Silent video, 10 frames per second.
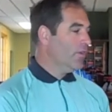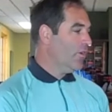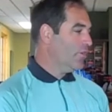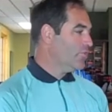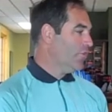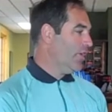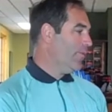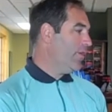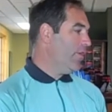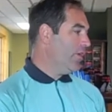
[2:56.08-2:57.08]
our short
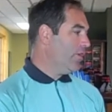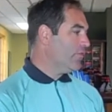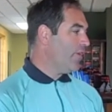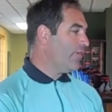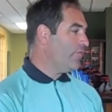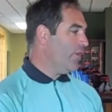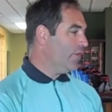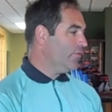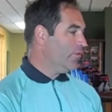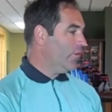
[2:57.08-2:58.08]
game area and our driving
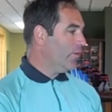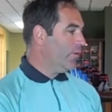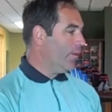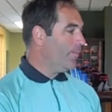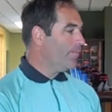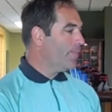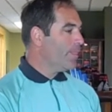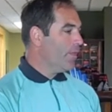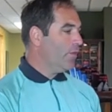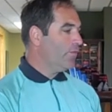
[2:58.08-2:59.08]
range are um,
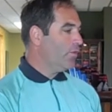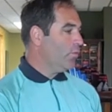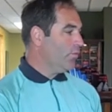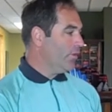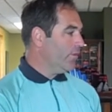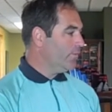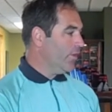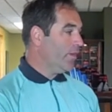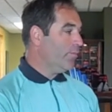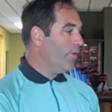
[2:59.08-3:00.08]
is equal to,
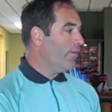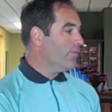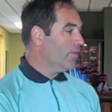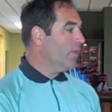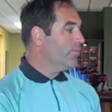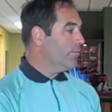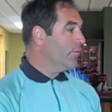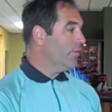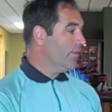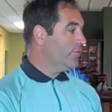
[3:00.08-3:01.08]
to any private club
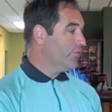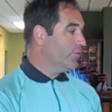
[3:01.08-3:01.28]
really that you